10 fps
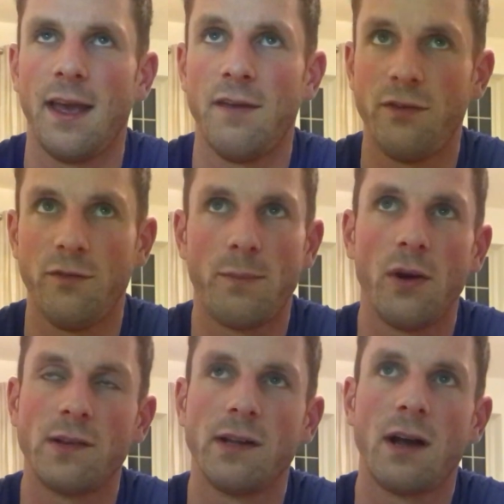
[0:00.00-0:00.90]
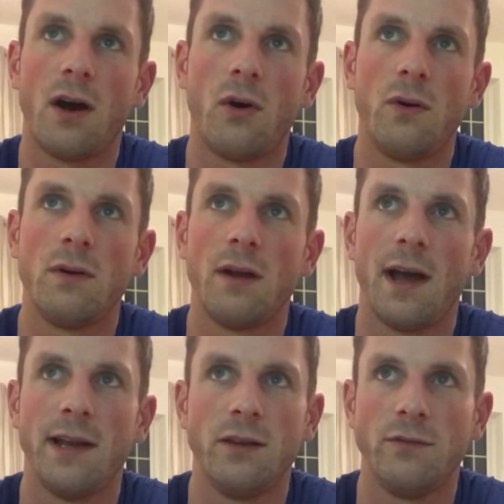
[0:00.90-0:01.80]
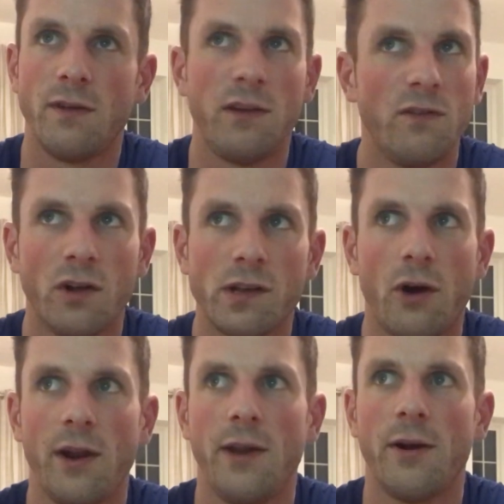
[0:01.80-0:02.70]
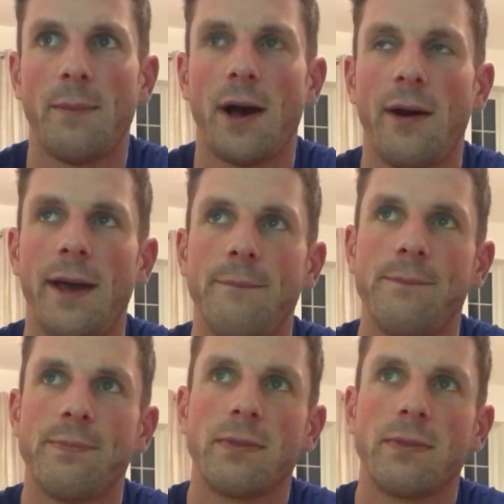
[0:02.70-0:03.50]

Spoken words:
If you've booked a goal and you've not told anyone about it,